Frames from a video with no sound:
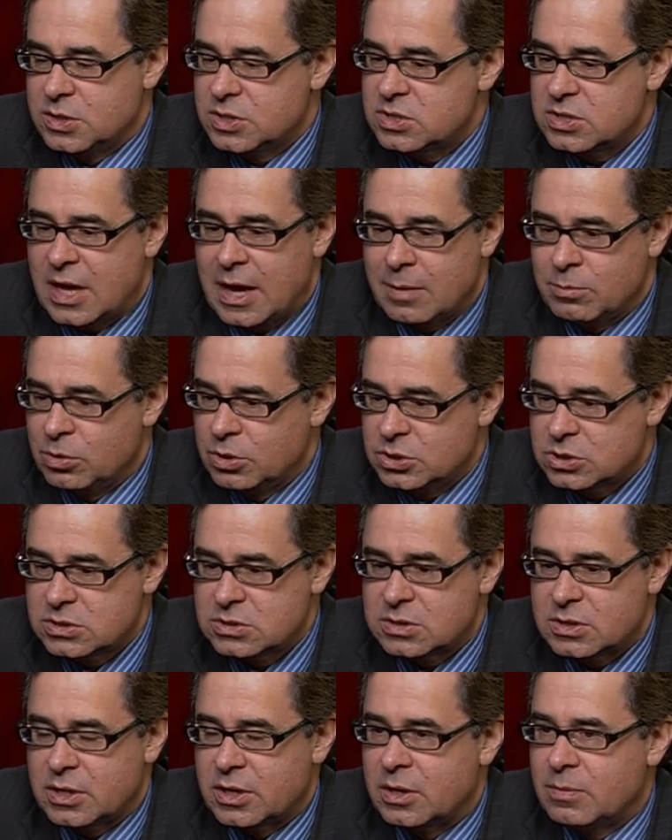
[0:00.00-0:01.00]

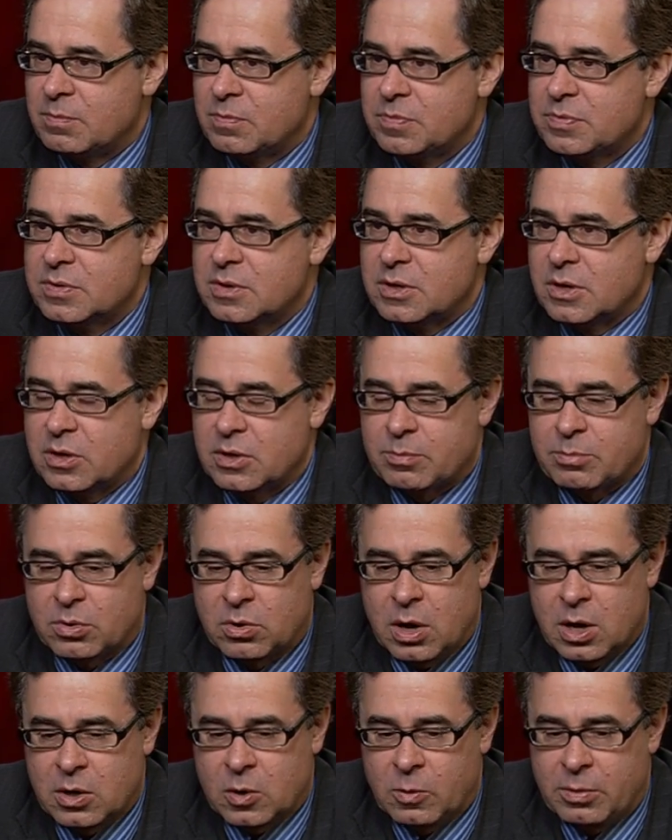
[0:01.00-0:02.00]
established, um, you know, that
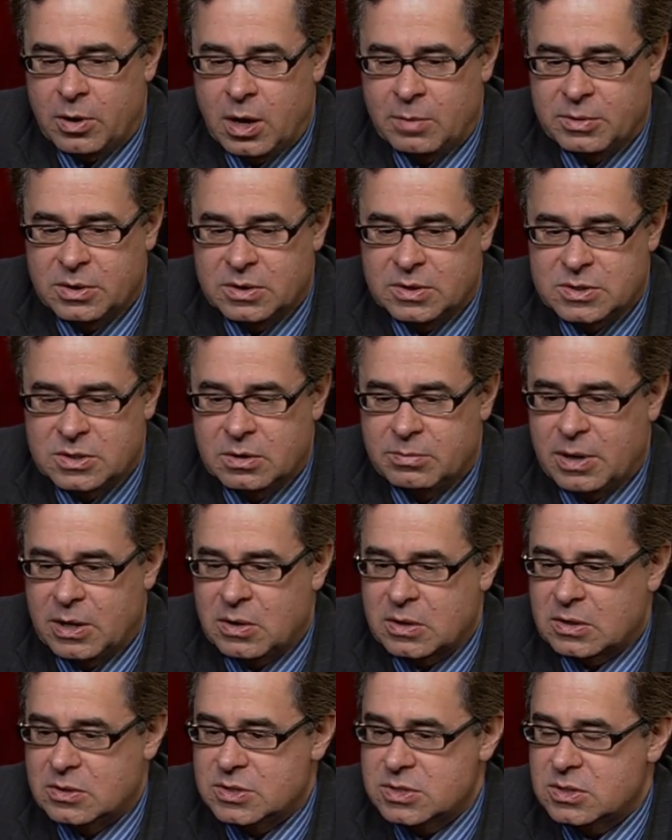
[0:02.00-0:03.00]
Barack Obama is an
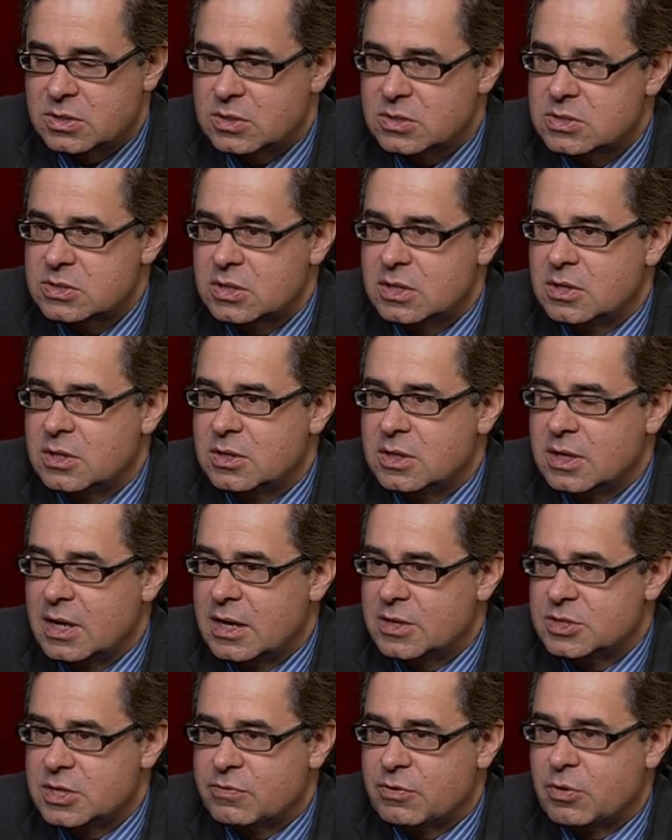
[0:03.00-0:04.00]
American citizen and he
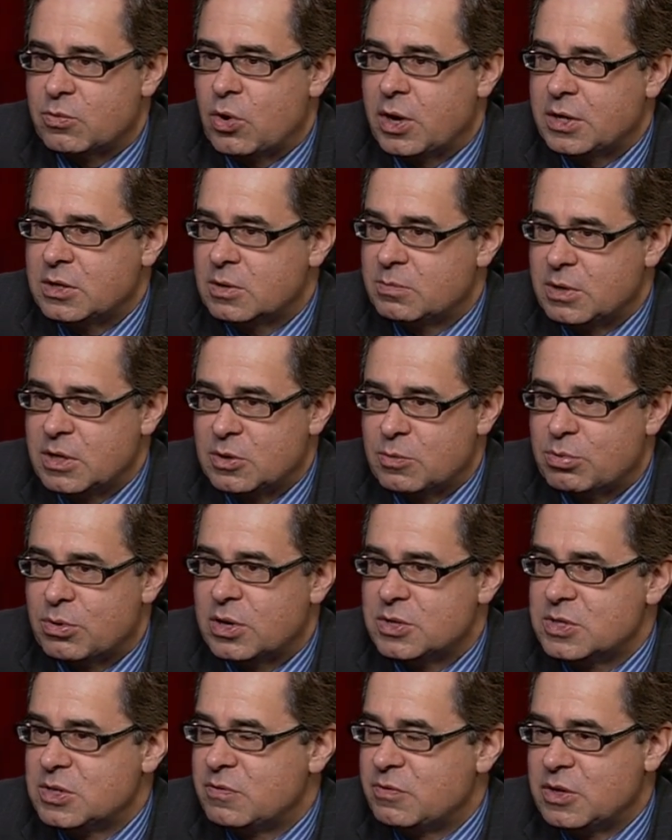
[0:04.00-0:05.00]
has every right to be the
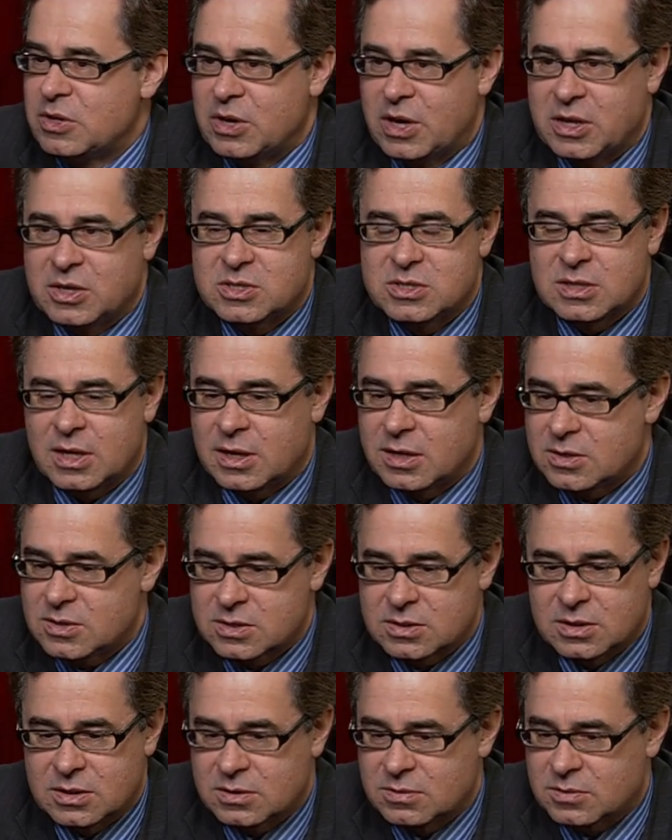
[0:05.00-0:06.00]
president of the United
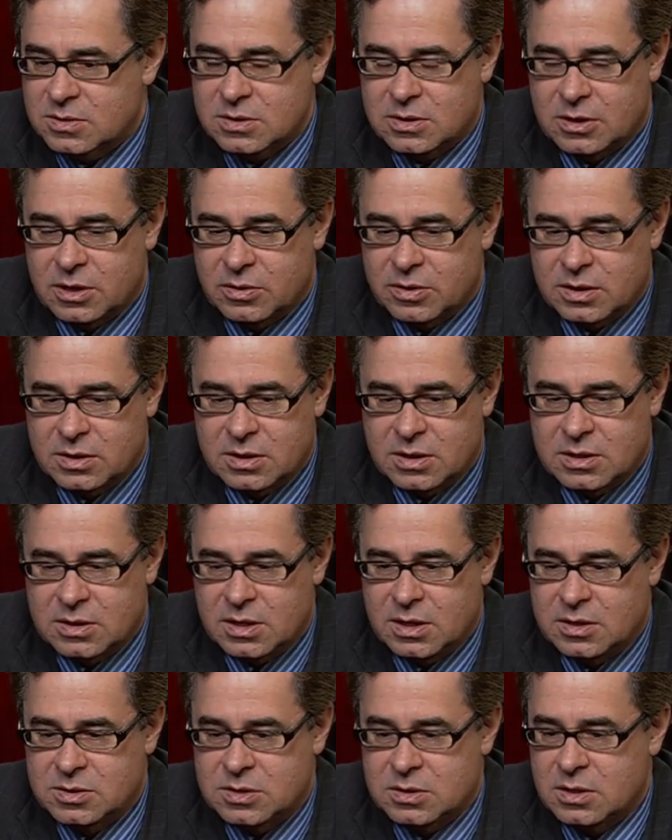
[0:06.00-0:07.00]
States, and you know that he
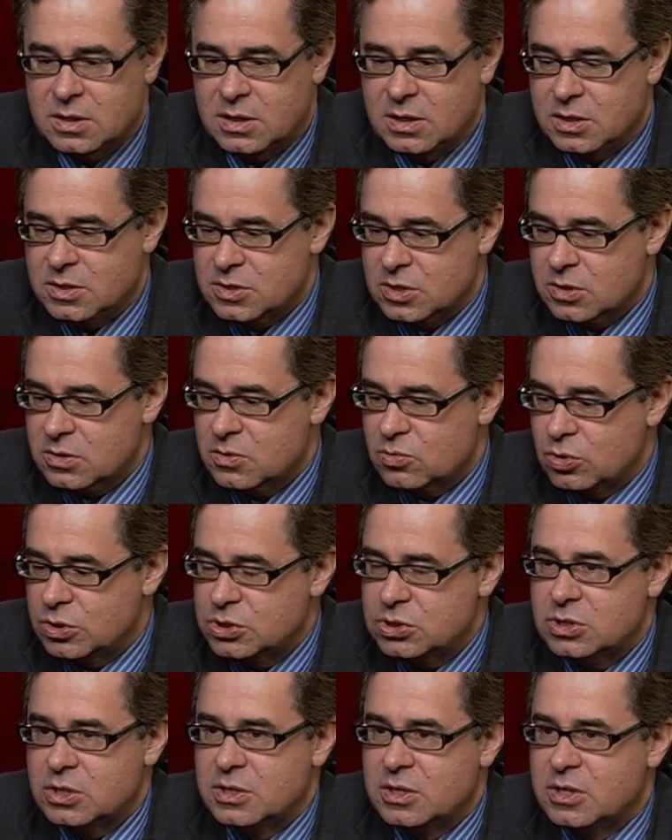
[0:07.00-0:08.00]
he's he is a
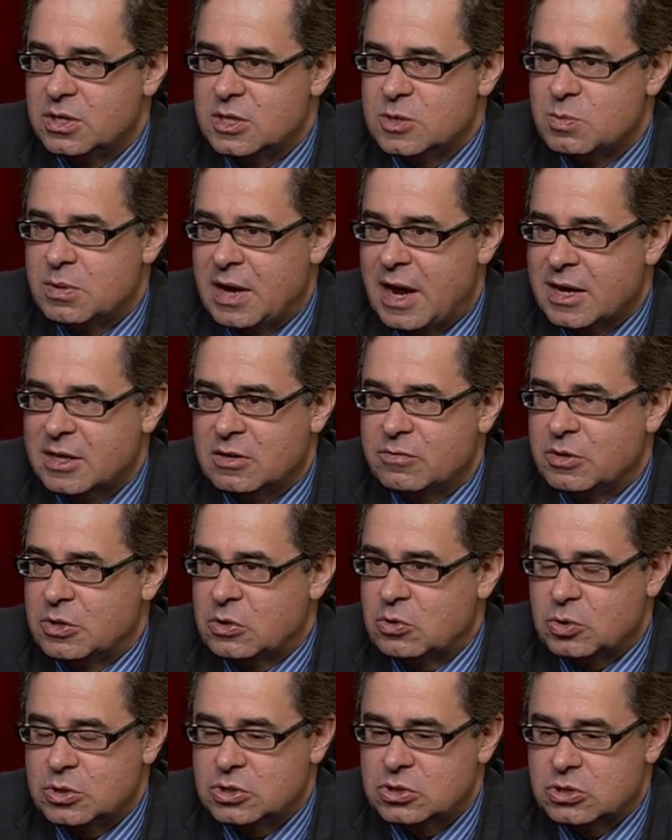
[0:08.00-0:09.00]
Christian and he's been active in a
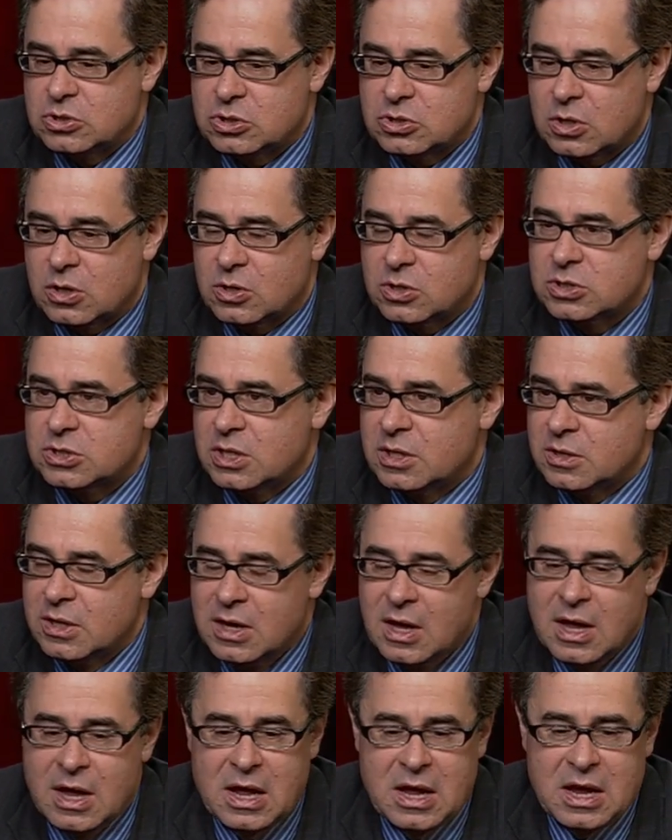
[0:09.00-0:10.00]
Christian church, and
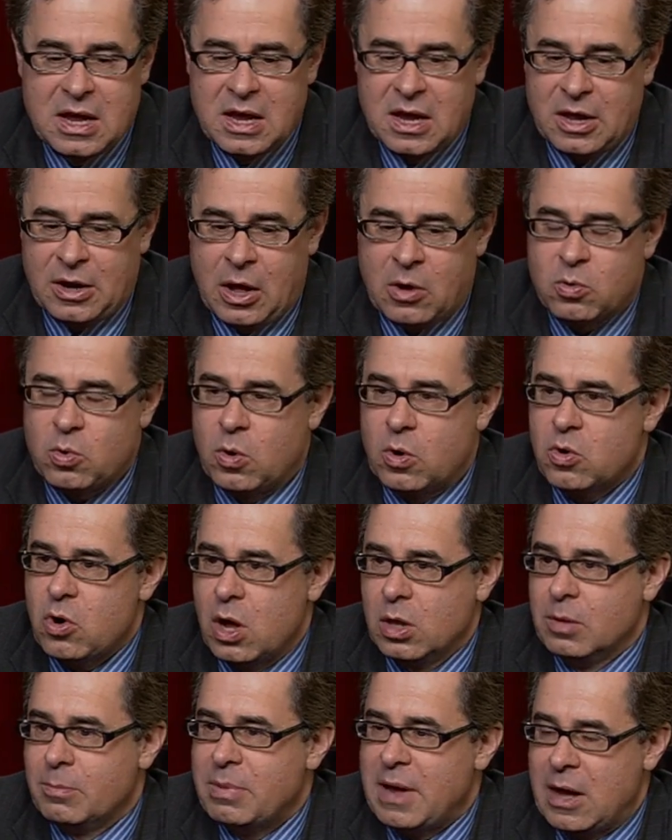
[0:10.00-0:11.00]
and I'll quote
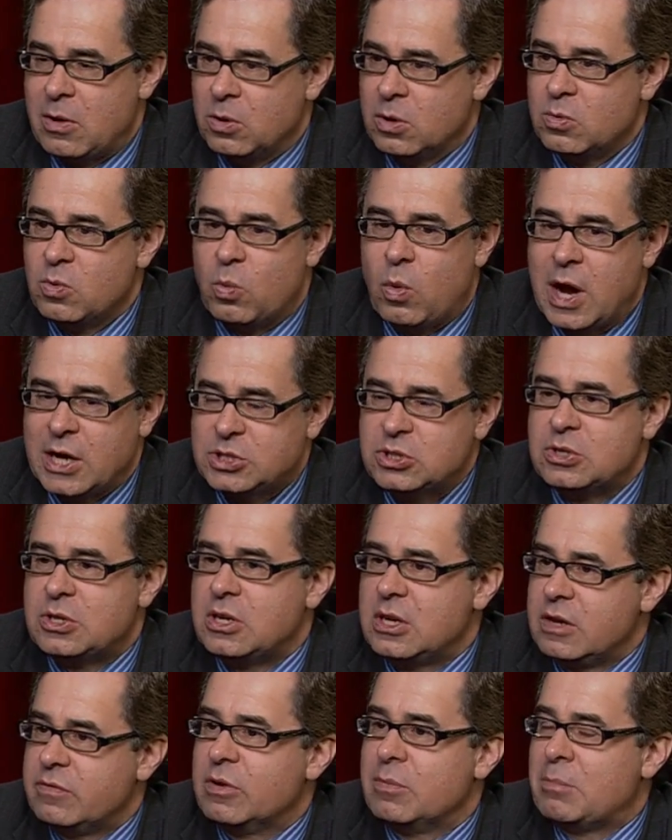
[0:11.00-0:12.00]
Colin Powell: Why should
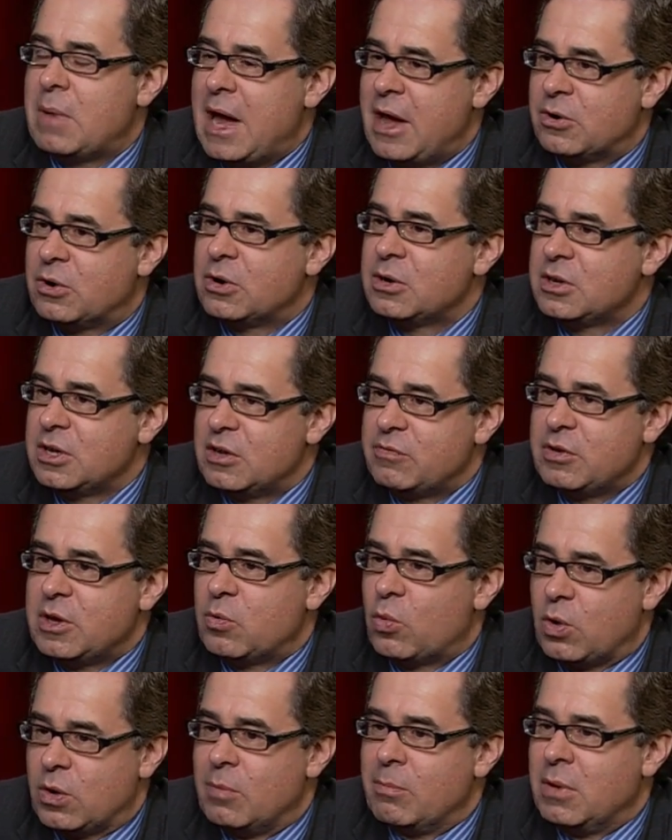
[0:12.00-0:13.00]
it even matter if he
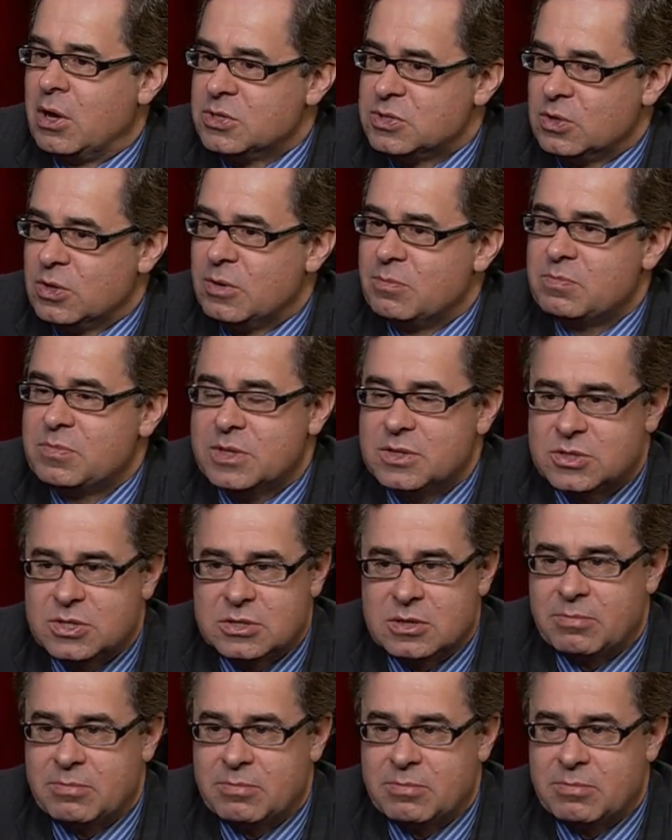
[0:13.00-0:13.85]
were a Muslim? Mm-hmm. This is